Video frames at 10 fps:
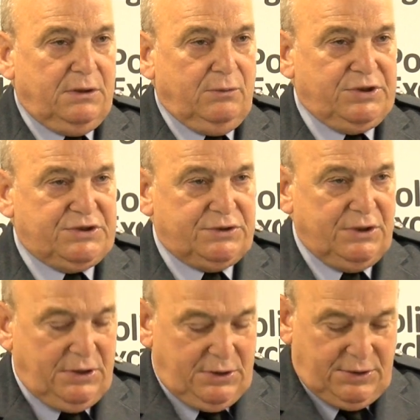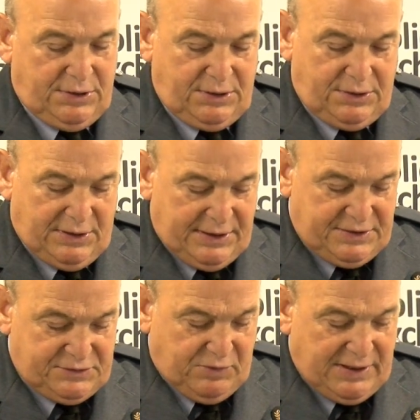wish the
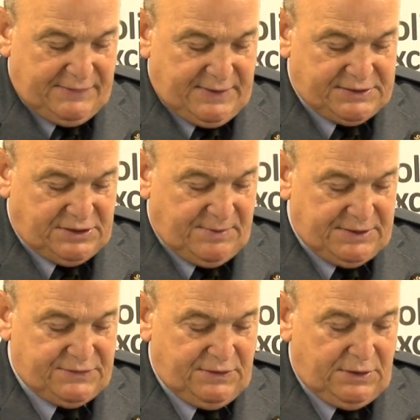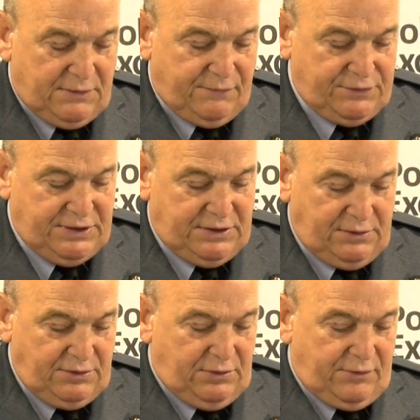leaders well in their summit for
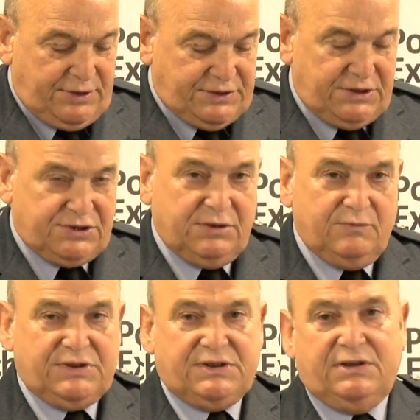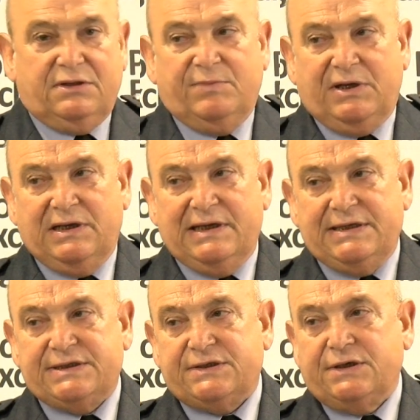denuclearization. We see it in the Middle
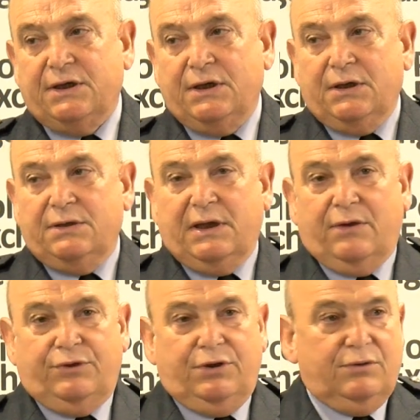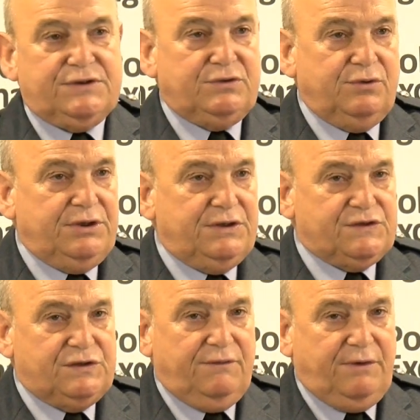East. Now, you as an
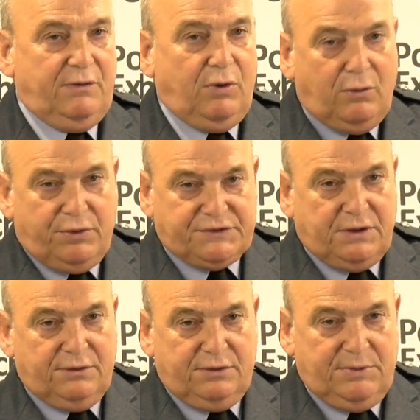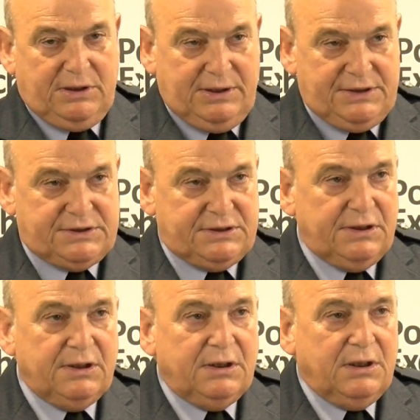audience know very well what's going on in the Middle East,
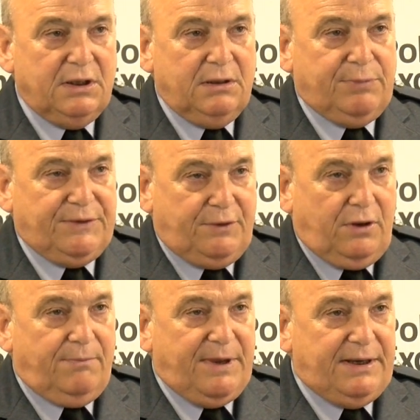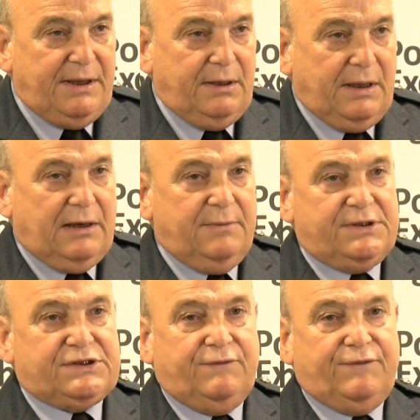but there are many
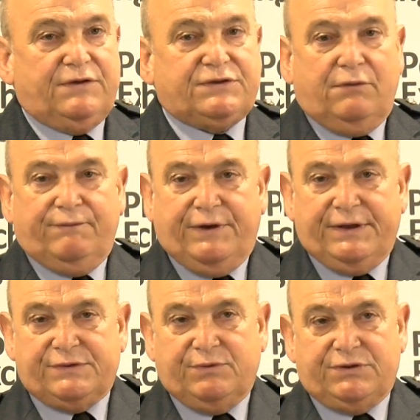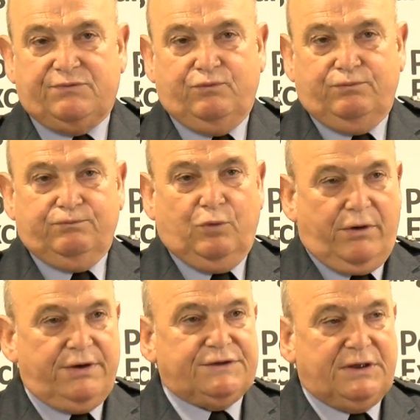elements of those conflicts which
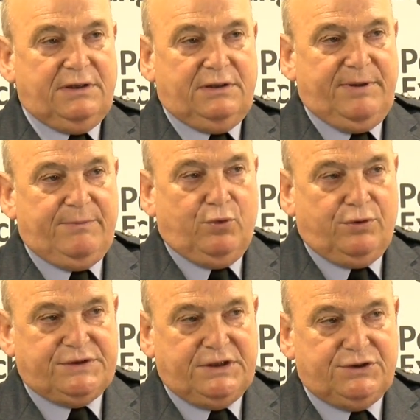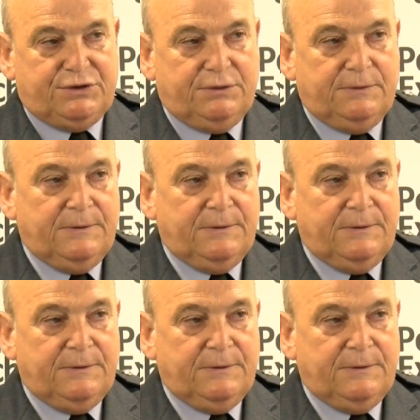warrant a little bit more attention.